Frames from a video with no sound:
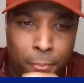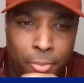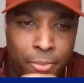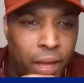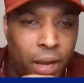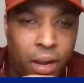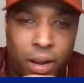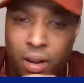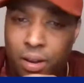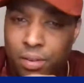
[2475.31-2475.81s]

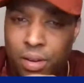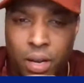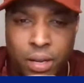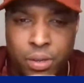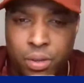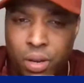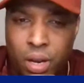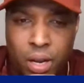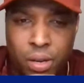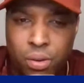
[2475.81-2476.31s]
No, I
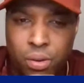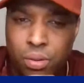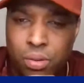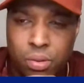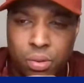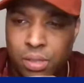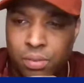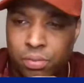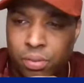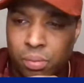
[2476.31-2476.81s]
don't know
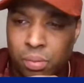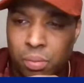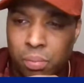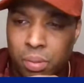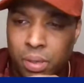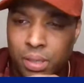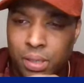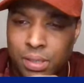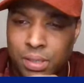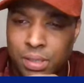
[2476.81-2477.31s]
Steve from the
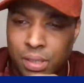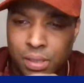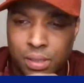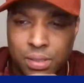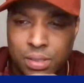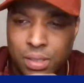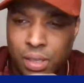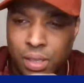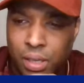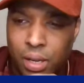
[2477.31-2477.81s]
Big
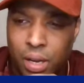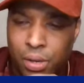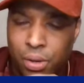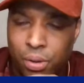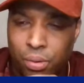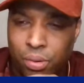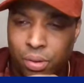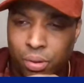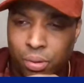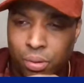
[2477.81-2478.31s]
Six. I
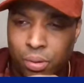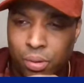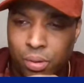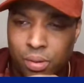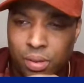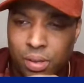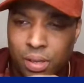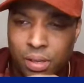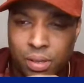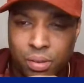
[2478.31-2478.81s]
don't know.
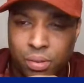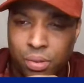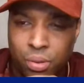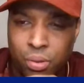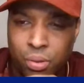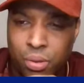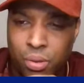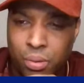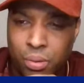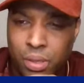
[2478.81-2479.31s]
I don't
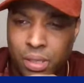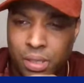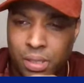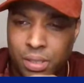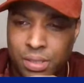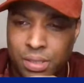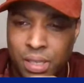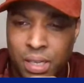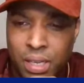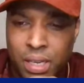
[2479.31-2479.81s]
know who he
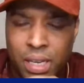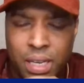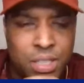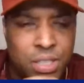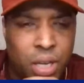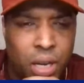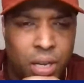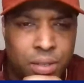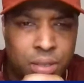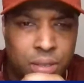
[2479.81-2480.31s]
is.
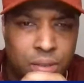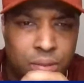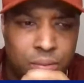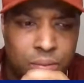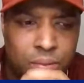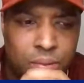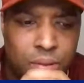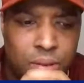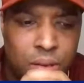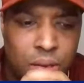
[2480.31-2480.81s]
I think
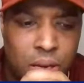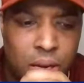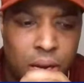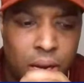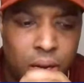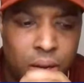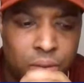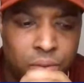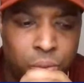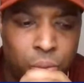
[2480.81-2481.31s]

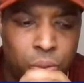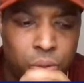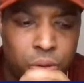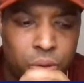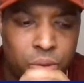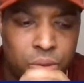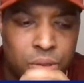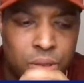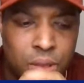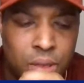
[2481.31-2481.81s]
out of all
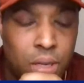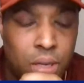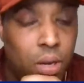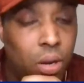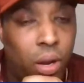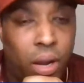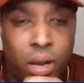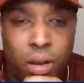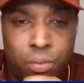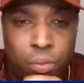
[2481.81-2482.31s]
those
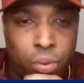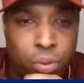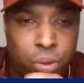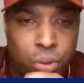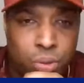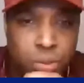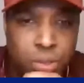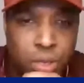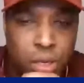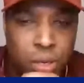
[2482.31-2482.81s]

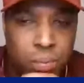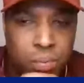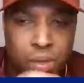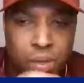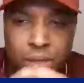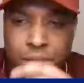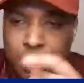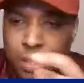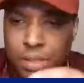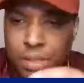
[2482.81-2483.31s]
on the Big
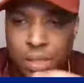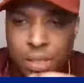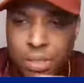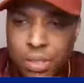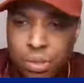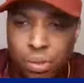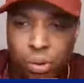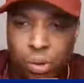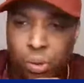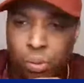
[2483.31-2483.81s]
Six, he's the
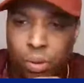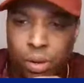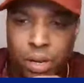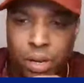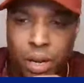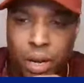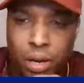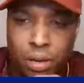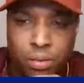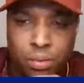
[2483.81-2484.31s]
only one
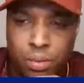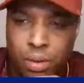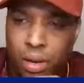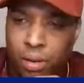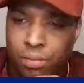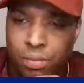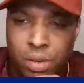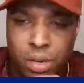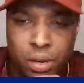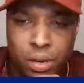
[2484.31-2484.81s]
that I've
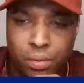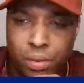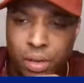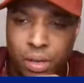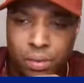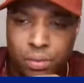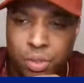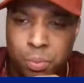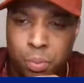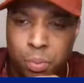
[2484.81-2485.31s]
never ever
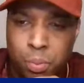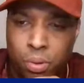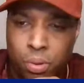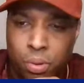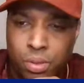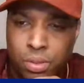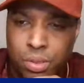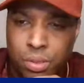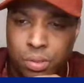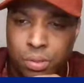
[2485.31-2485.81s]
spoken
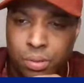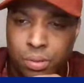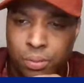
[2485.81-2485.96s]
to.